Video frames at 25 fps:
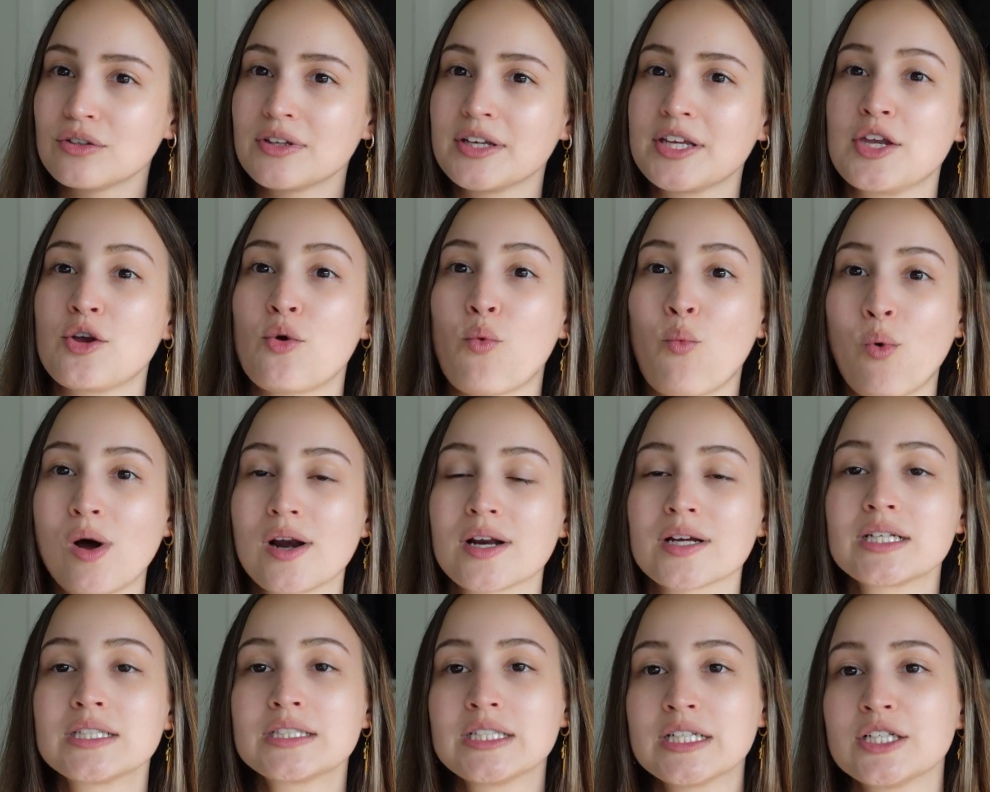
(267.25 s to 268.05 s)
Like you want
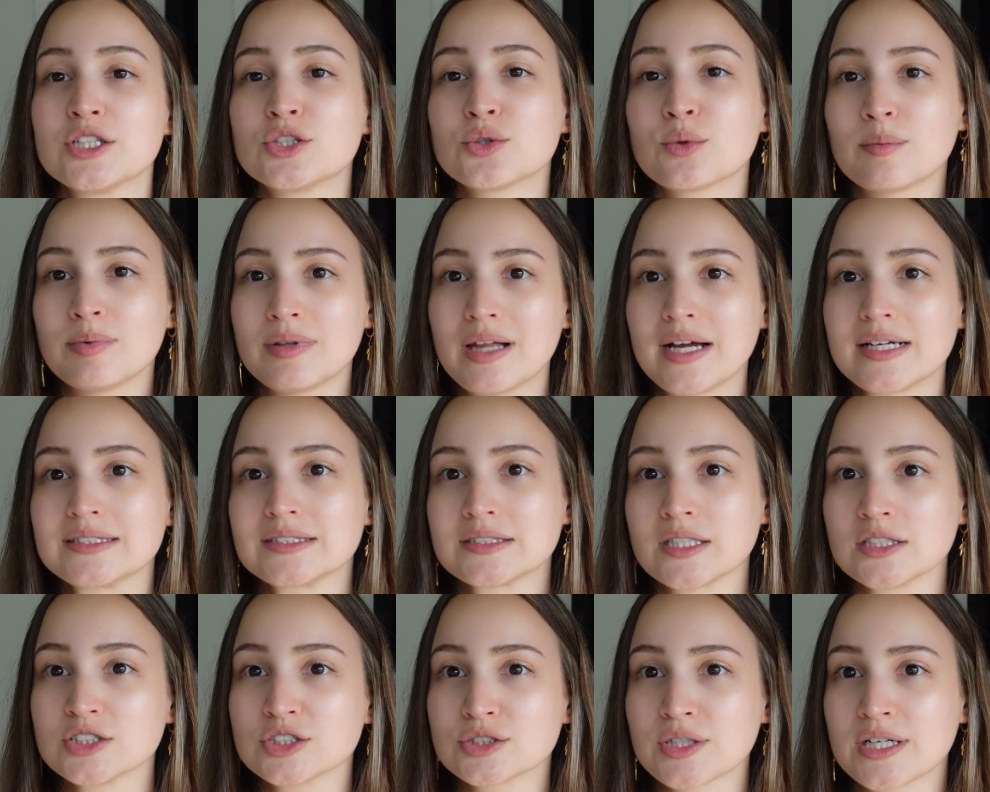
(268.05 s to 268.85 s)
to continue to apply
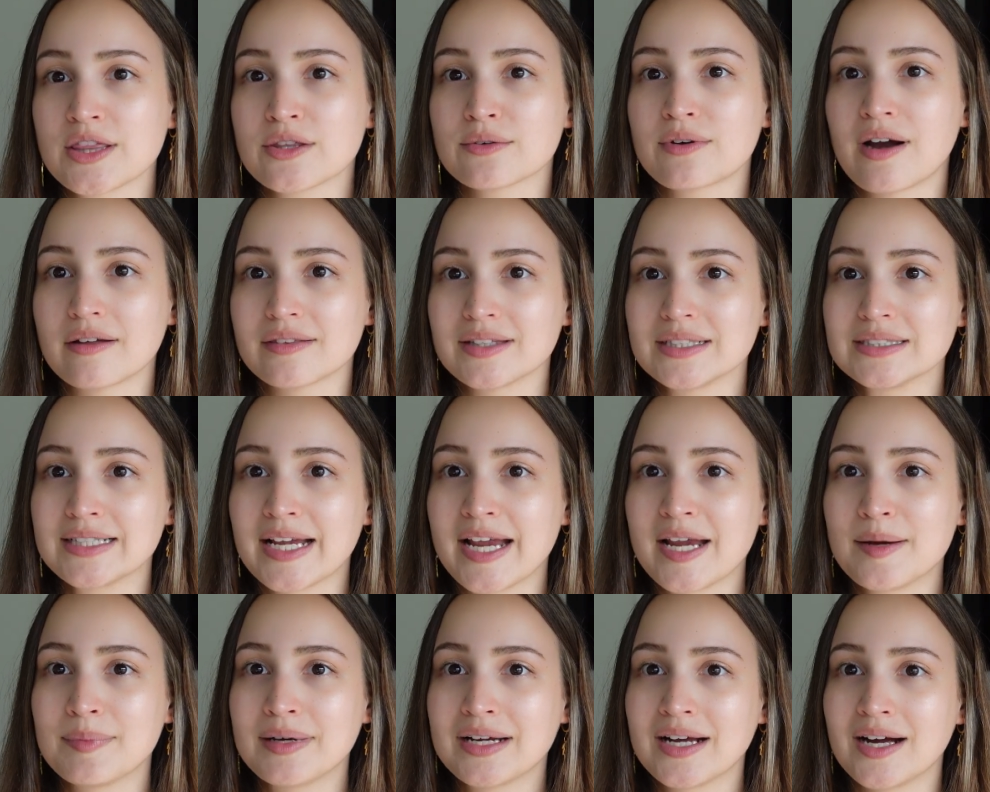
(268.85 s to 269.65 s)
sunscreen throughout the
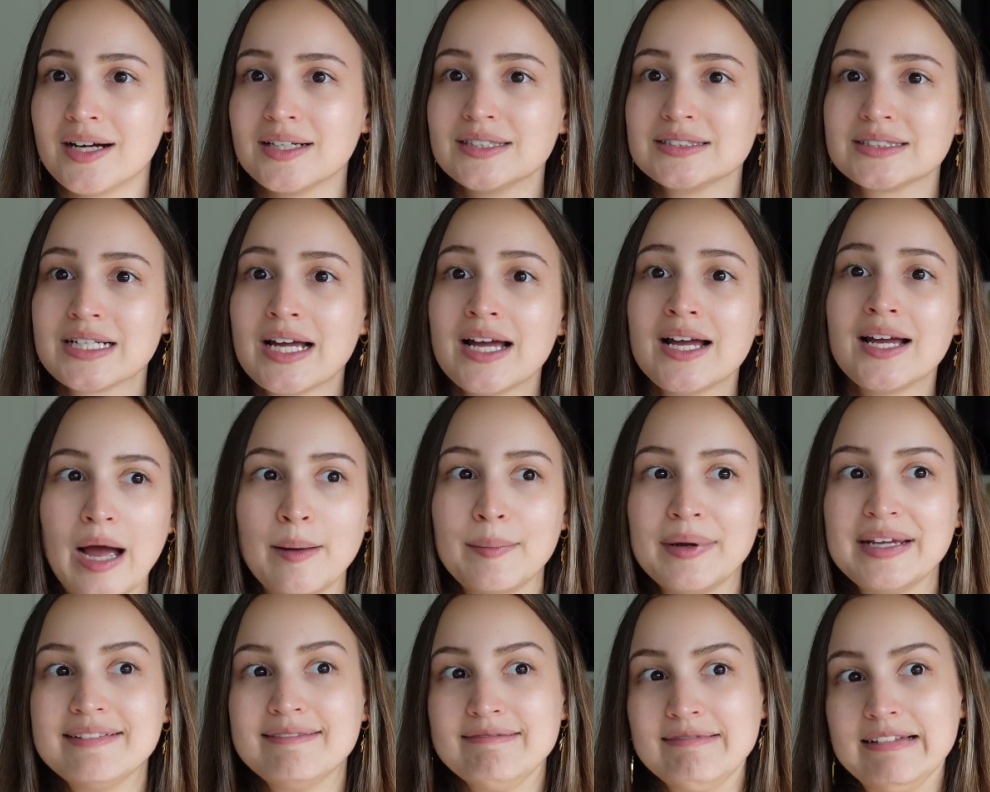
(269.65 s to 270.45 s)
day because
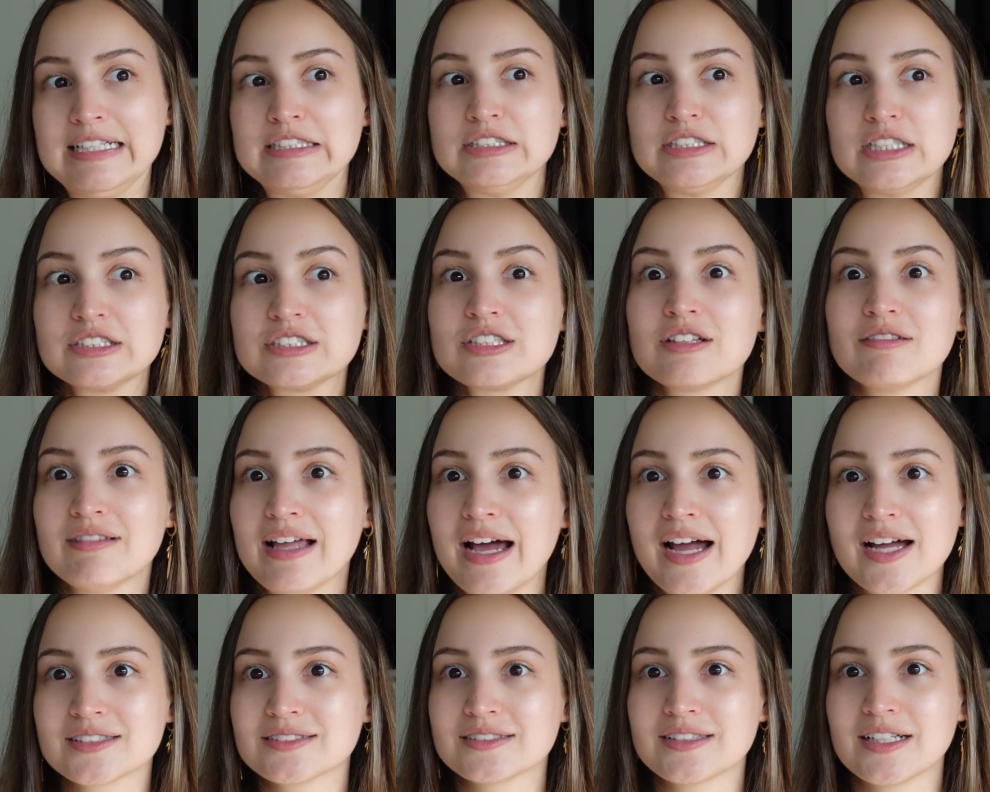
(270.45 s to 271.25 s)
it doesn't
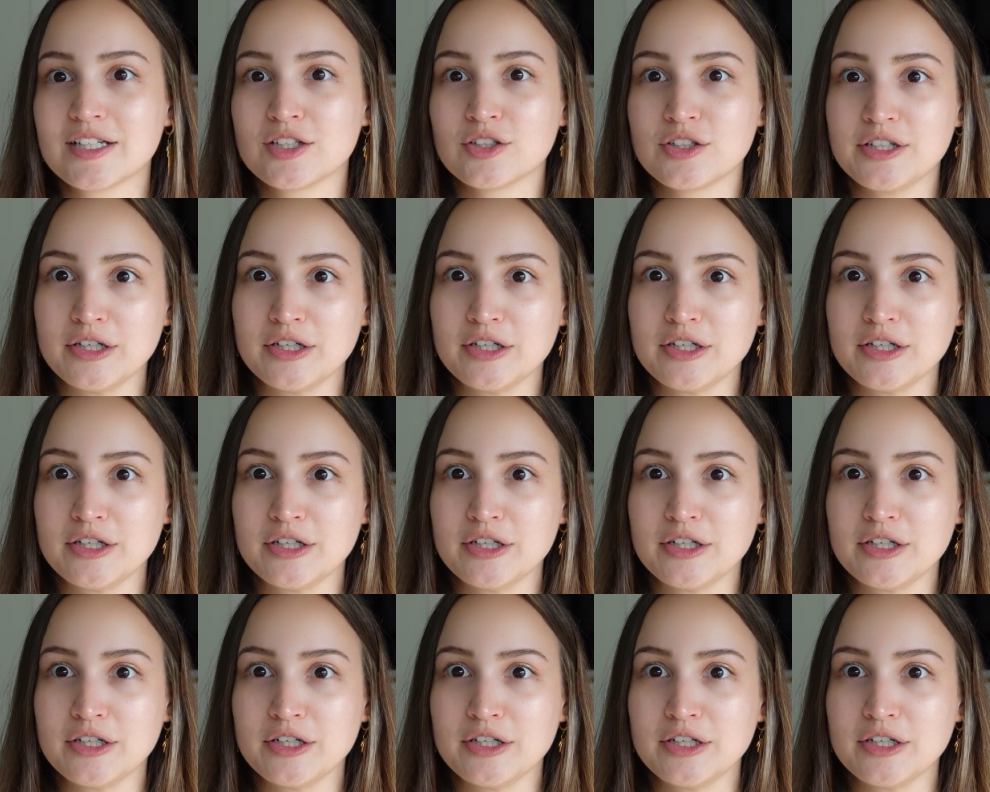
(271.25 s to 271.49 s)
last like,